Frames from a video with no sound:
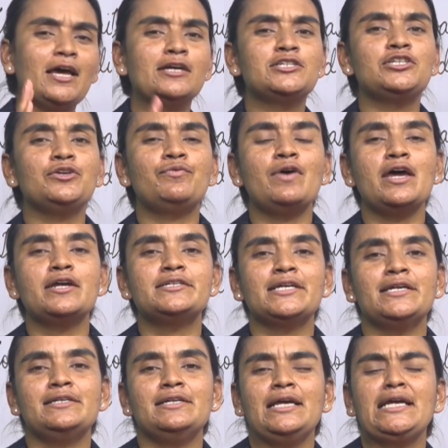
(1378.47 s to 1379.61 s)

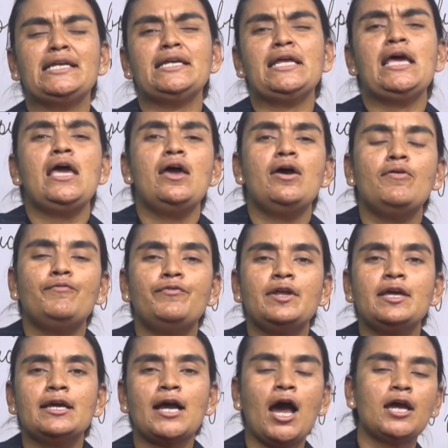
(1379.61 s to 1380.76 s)
activated in
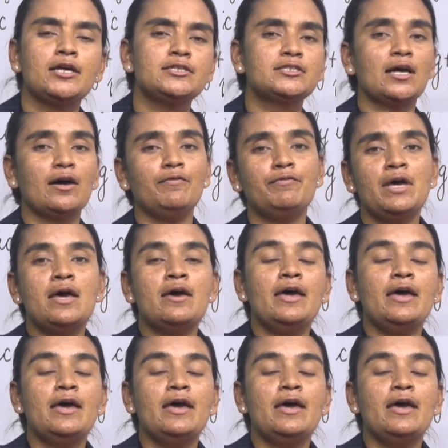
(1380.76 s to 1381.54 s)
every kinds of